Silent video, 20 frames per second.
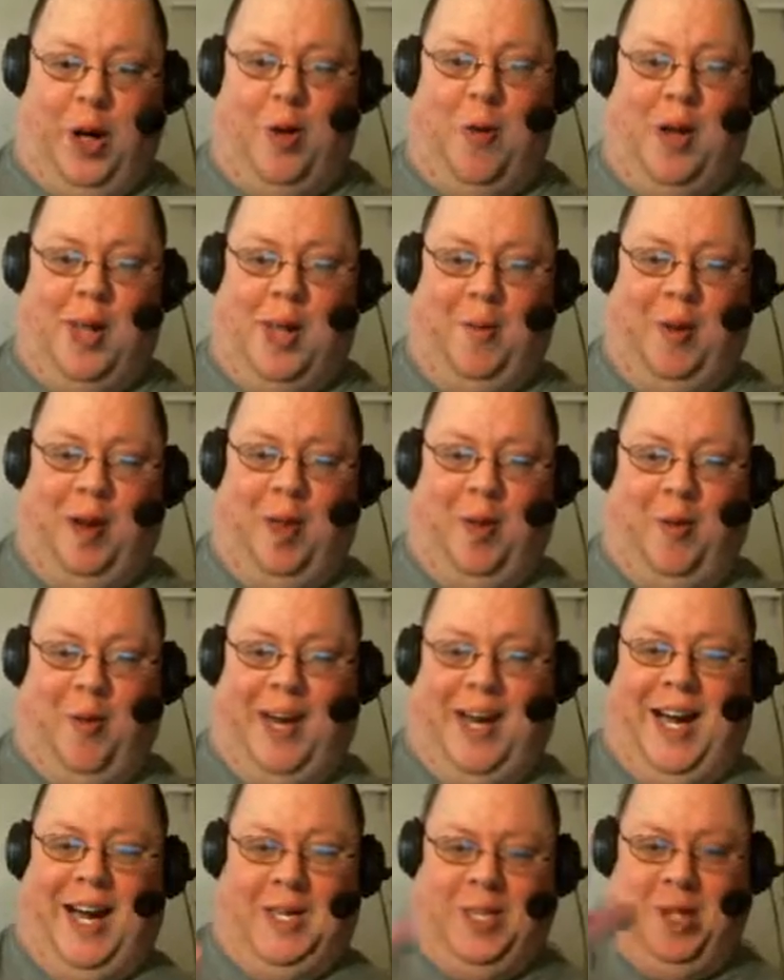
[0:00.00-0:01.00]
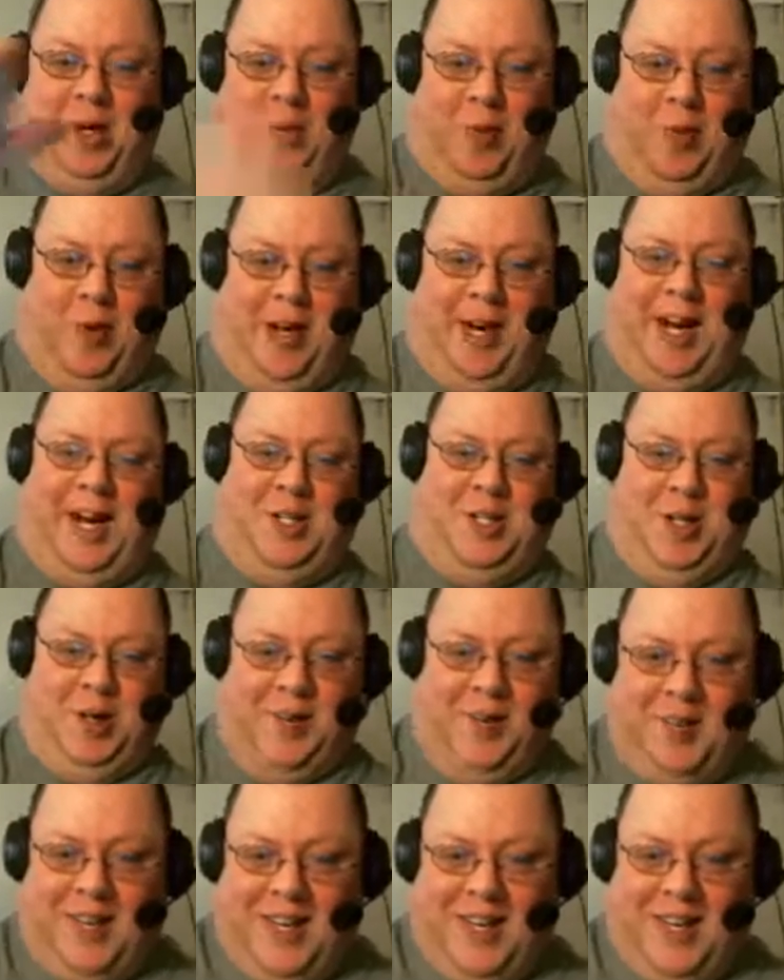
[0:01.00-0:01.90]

Go with it, brother. We got you. We got you.